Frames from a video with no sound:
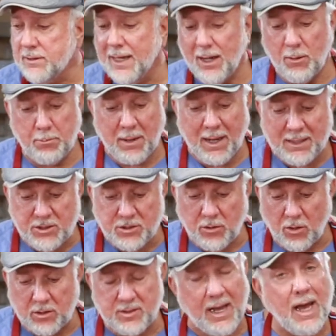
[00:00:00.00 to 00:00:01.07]
Now my
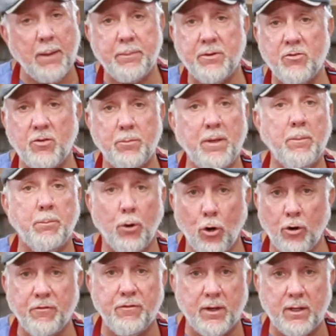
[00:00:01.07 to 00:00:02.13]
sauce happens to be
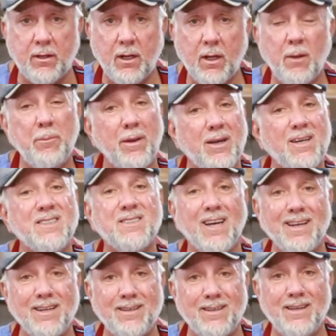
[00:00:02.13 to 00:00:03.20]
perfect because
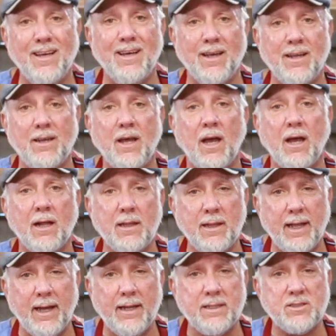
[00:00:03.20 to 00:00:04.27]
I did
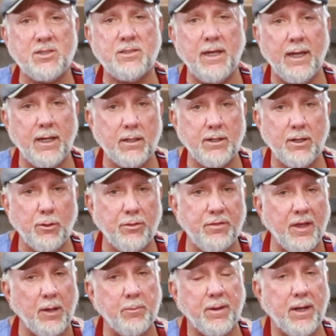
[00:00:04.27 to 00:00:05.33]
let it stay a little
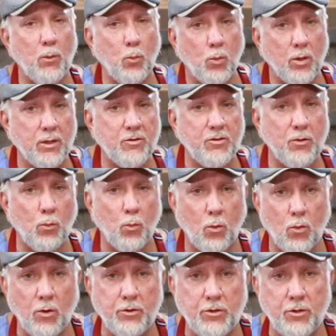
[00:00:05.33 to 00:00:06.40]
thick, but I wanted to
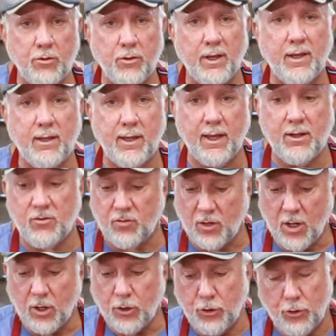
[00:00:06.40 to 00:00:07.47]
warn you in case
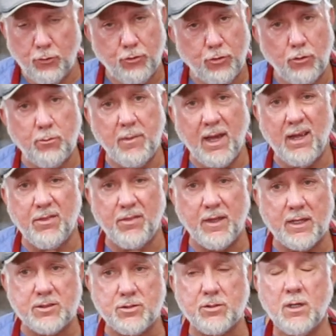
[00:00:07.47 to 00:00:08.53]
you do make
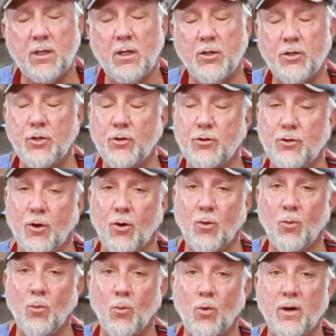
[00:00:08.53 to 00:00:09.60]
this, you
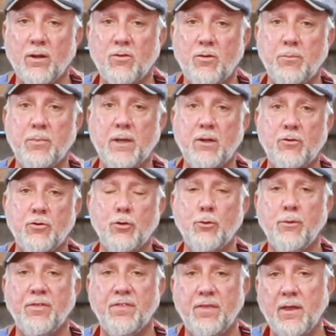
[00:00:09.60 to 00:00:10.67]
don't want it to be too
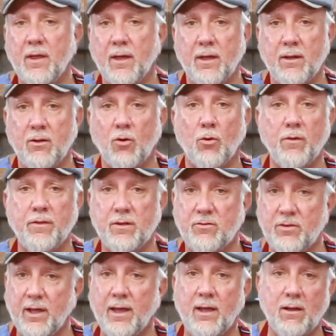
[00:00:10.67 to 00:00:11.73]
thin on the
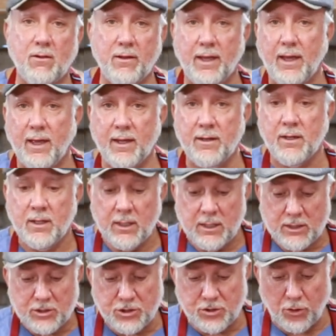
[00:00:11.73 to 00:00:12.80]
tail end.
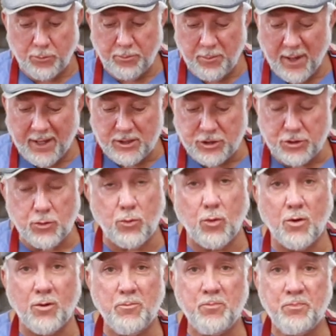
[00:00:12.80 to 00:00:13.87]
So make
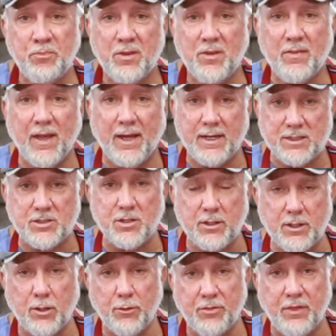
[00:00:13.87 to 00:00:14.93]
sure that it's a
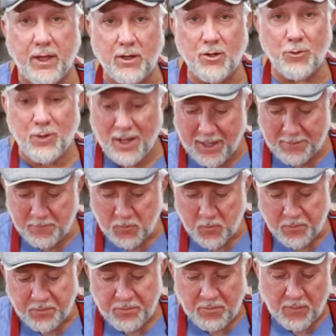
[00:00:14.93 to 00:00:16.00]
little thick, okay?
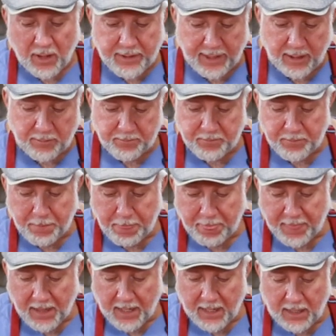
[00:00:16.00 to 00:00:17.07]
Now,
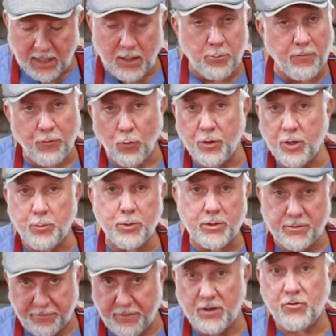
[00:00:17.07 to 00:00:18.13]
uh, before you
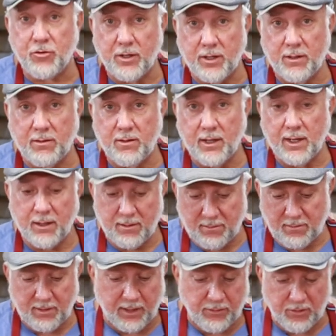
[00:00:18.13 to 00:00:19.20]
put the fish in and,
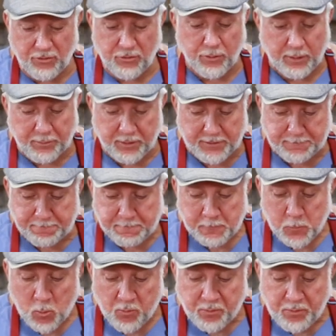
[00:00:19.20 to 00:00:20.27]
and the shrimp.
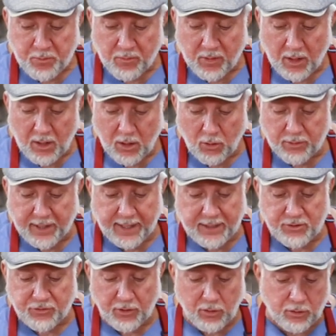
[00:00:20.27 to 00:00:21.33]

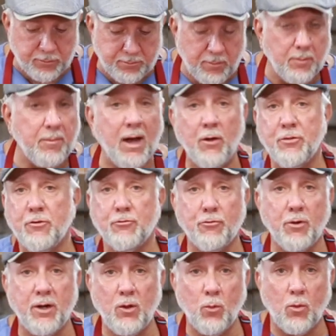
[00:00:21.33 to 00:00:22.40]
Okay, so my mouth is
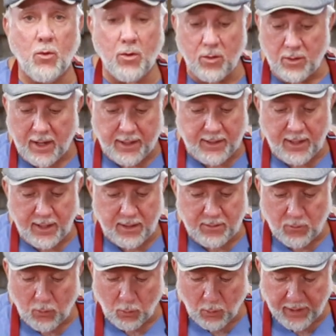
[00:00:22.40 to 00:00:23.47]
running water. I can't
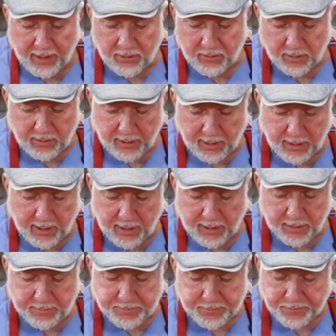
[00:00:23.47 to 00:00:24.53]
wait to dig
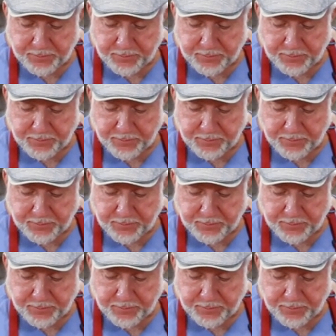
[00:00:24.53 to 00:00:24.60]
in.